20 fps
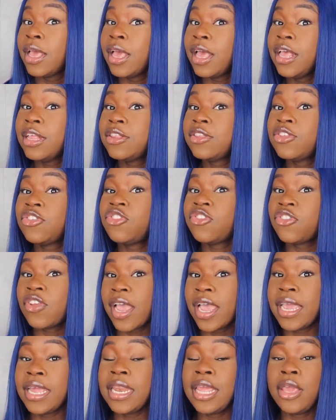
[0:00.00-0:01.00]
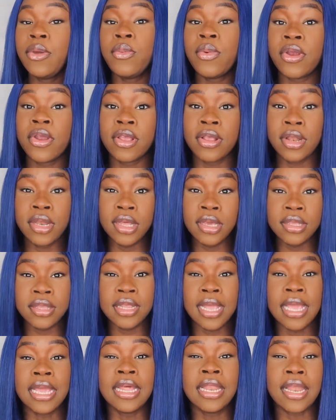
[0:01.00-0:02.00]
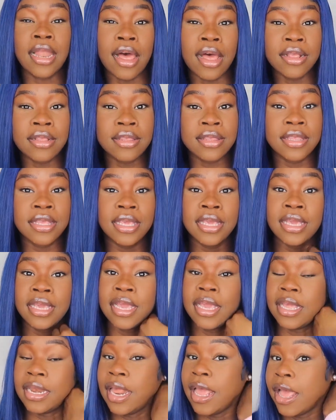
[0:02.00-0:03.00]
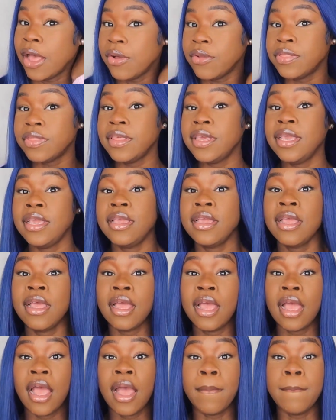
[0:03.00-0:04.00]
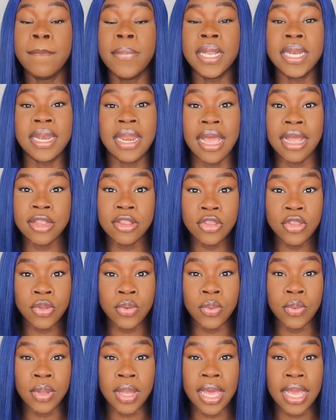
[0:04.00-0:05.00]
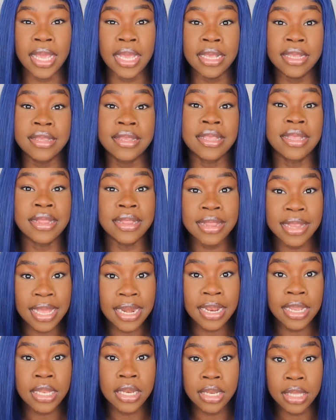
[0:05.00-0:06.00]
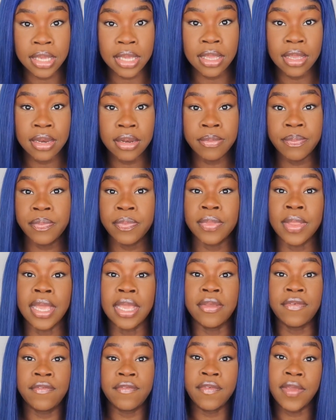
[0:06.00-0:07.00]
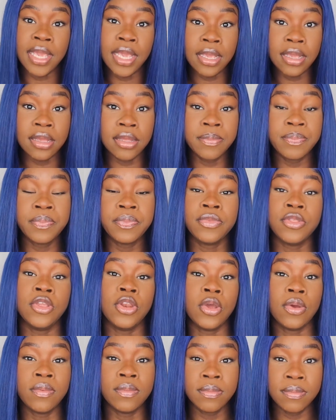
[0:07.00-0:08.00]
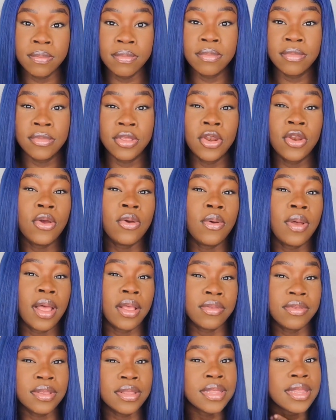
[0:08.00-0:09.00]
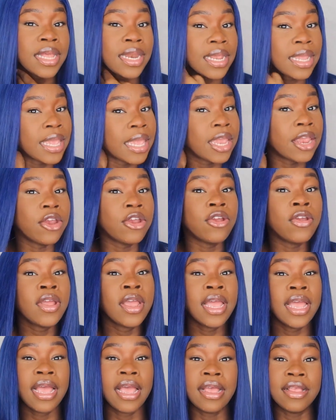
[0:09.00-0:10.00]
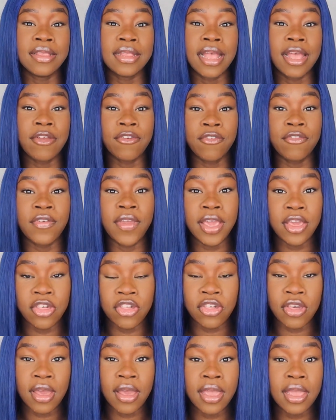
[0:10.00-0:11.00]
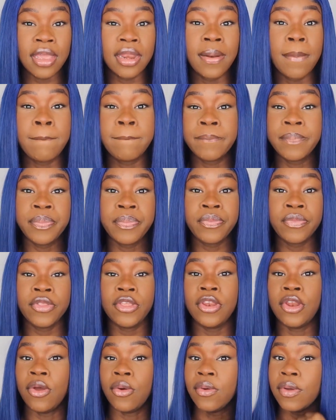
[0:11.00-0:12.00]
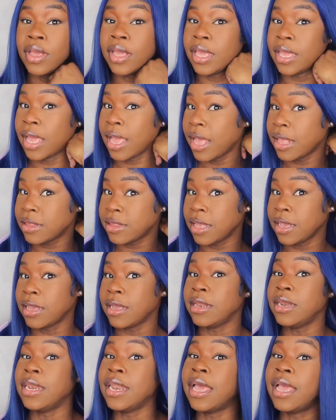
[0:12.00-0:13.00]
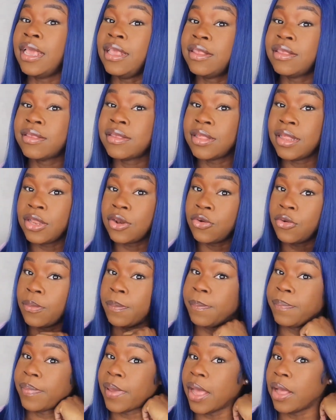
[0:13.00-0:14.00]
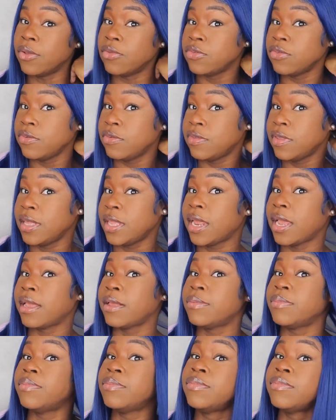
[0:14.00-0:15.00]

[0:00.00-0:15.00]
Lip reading: it's shiny where it looks like glossy and healthy, but not too like synthetic looking, like fake. You know how synthetic hair has that fake shine? You know, it has like a nice little bounce. You see that?